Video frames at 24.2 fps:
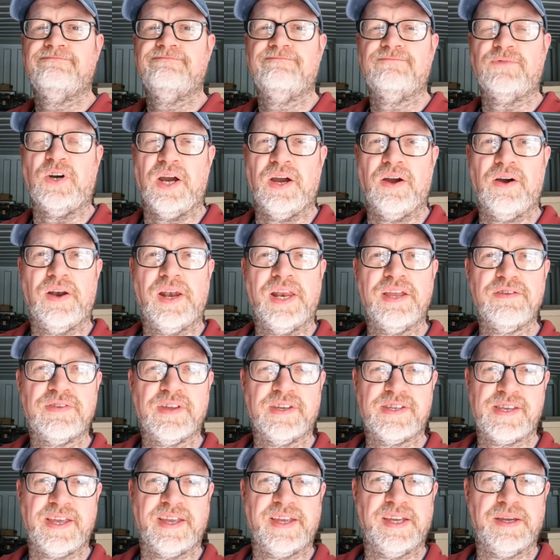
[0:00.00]
Right, I'll leave
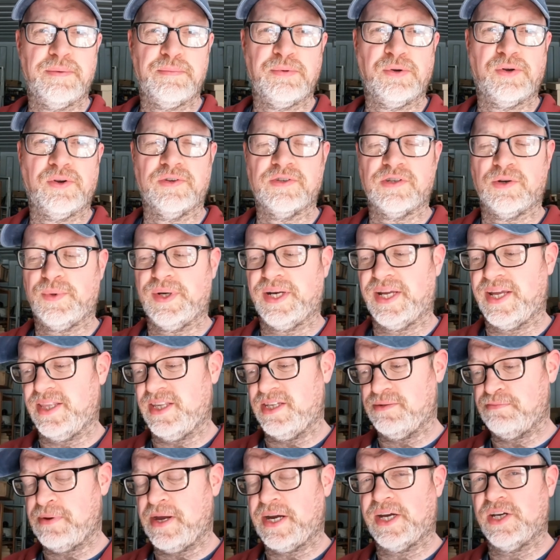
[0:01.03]
this here because I want to get this
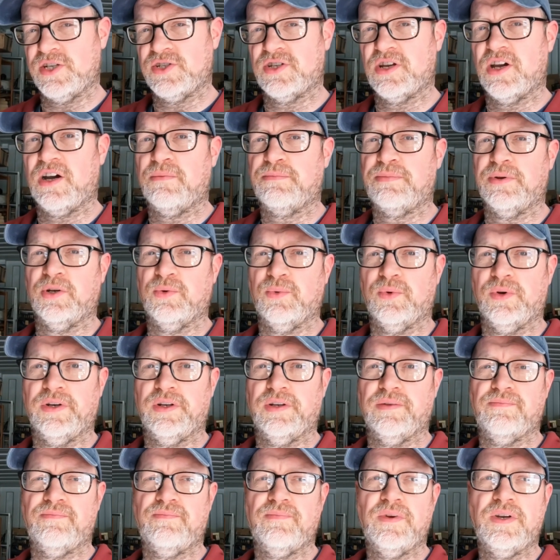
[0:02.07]
packaged up, and I
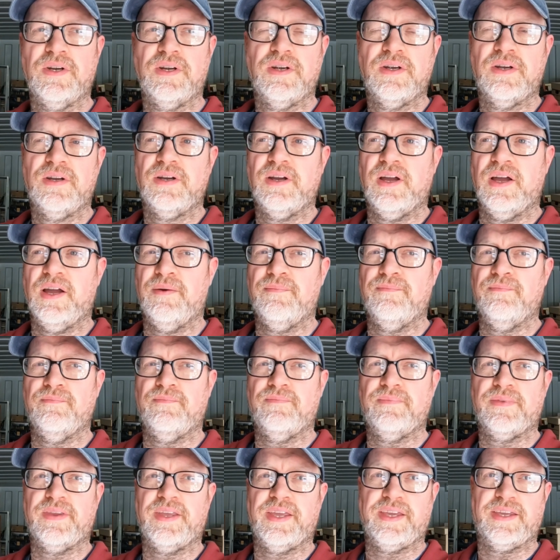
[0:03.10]
want to
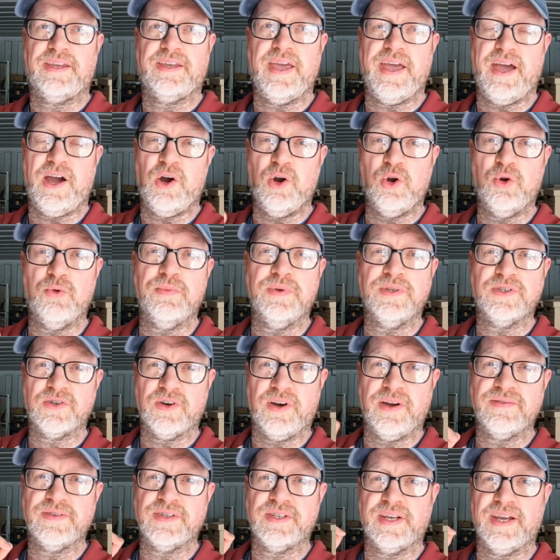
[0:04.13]
get home in
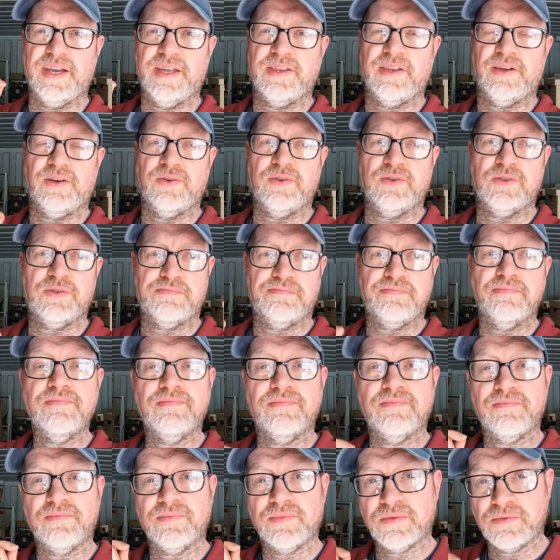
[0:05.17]
time to get those
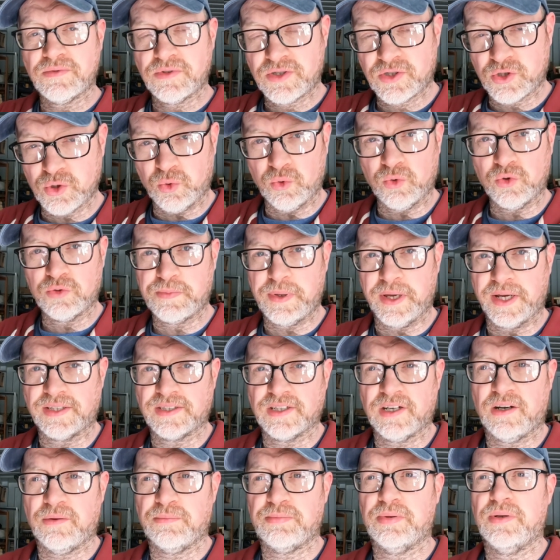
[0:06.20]
stalls picked
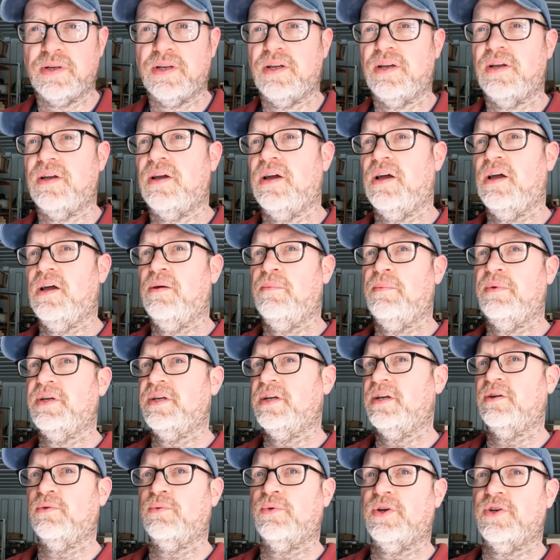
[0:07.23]
up, and
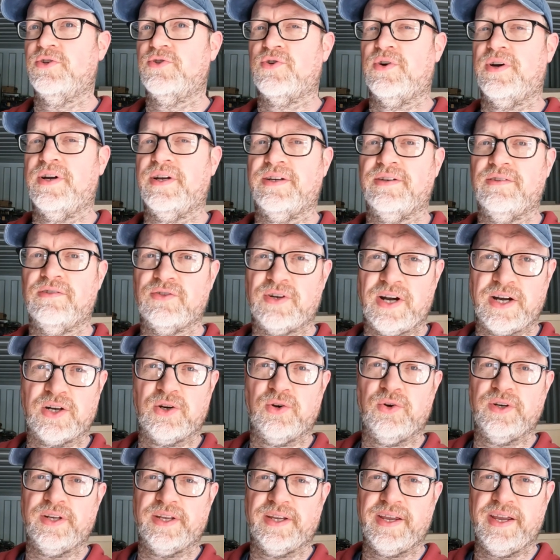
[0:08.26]
then I want to try and crack
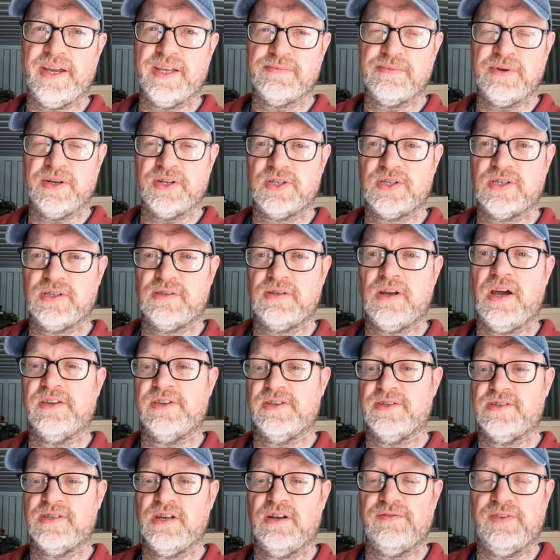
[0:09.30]
on and get as much other
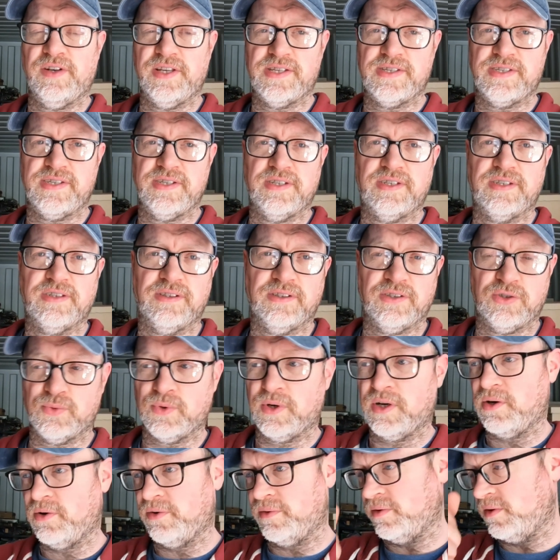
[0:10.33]
stuff listed as
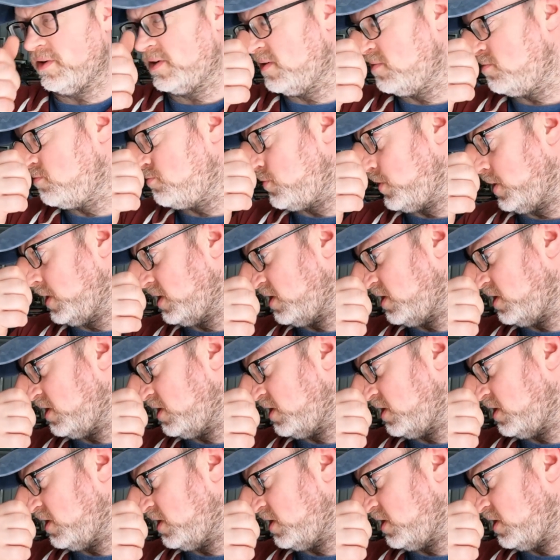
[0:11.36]
well and bring